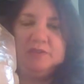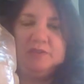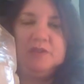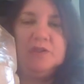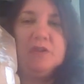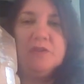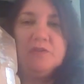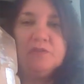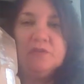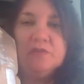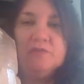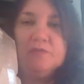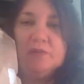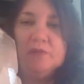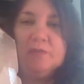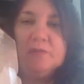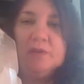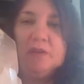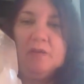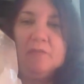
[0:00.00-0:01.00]
You know, she's
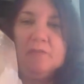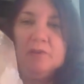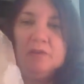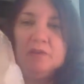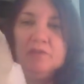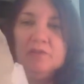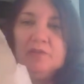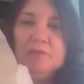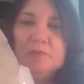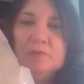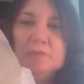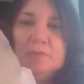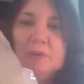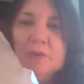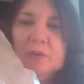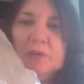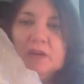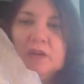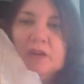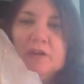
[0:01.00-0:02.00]
feminine because she was
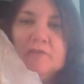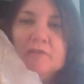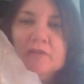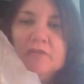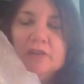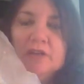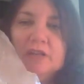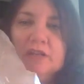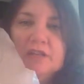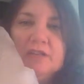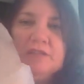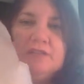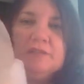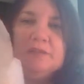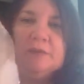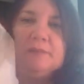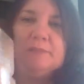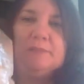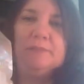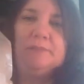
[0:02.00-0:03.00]
broken off of a
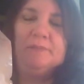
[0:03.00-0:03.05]
cluster.